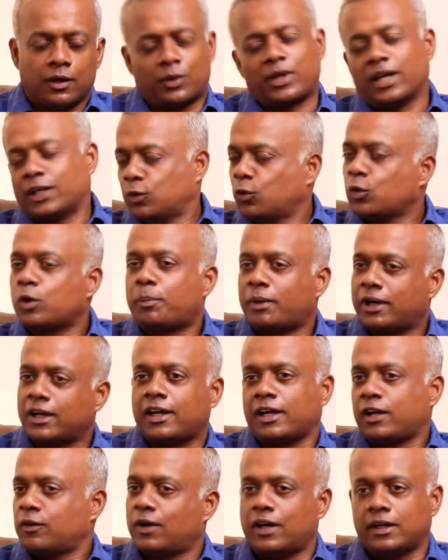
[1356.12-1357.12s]

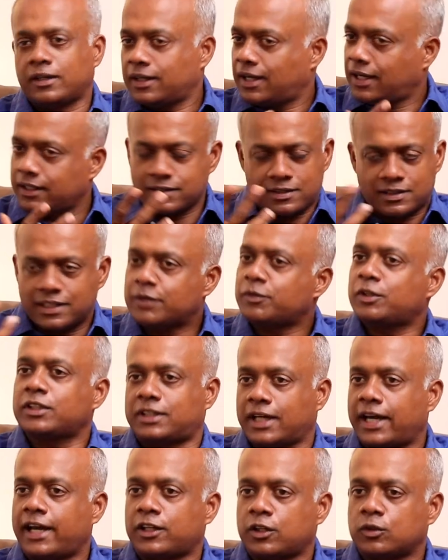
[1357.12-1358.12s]
it's
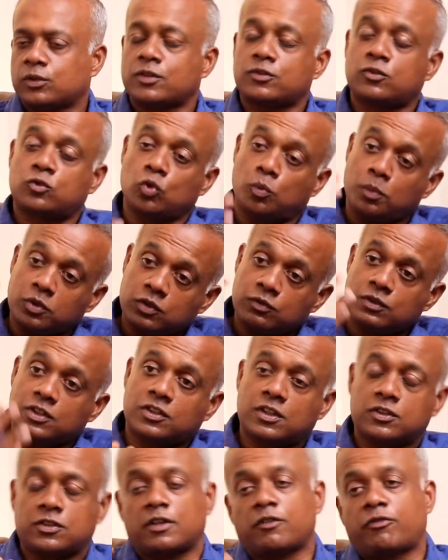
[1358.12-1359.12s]
never that. You know, there's so much of
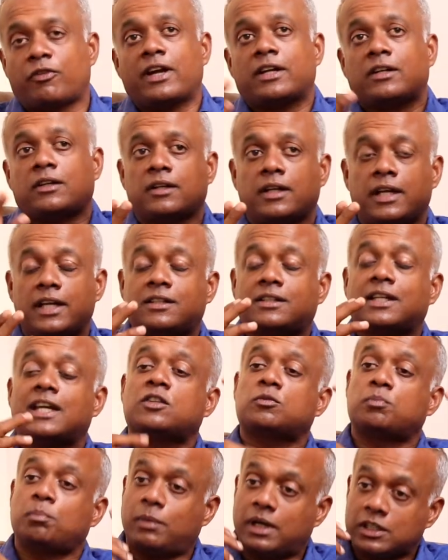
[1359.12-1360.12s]
discussion. In fact, it
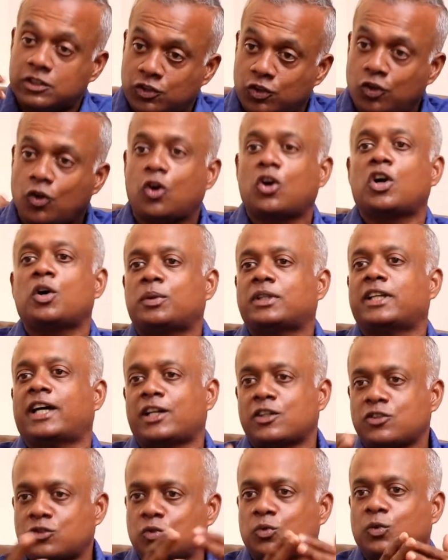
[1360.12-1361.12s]
takes much longer with
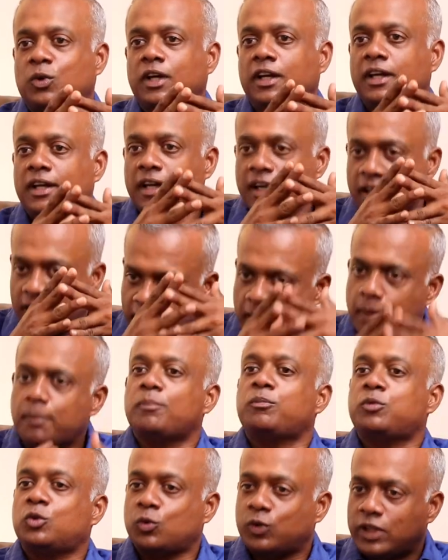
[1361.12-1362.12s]
Harris to
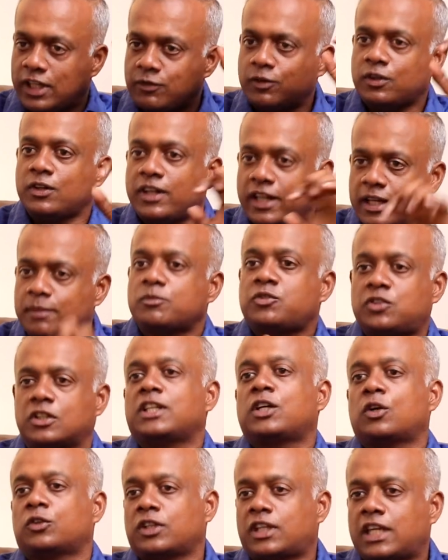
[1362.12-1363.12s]
come to even him
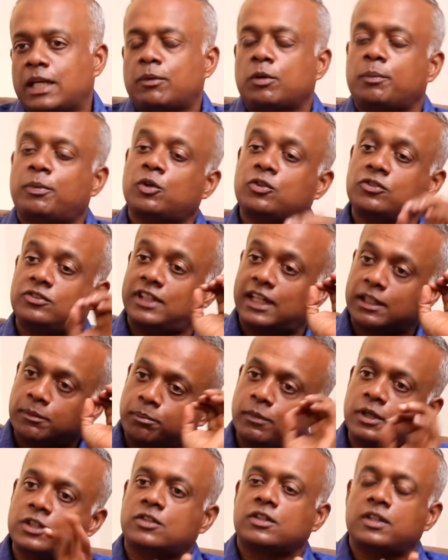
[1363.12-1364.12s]
sitting on the keyboard, because
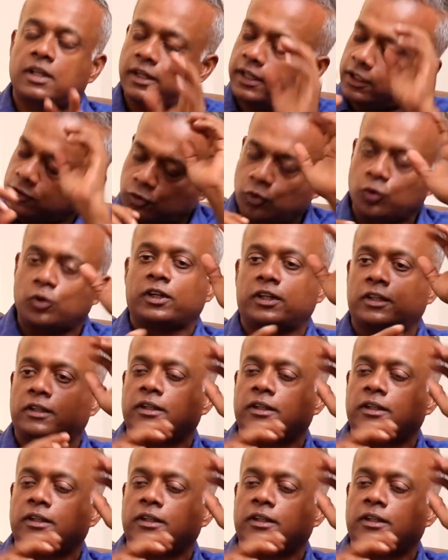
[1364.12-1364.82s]
that much, that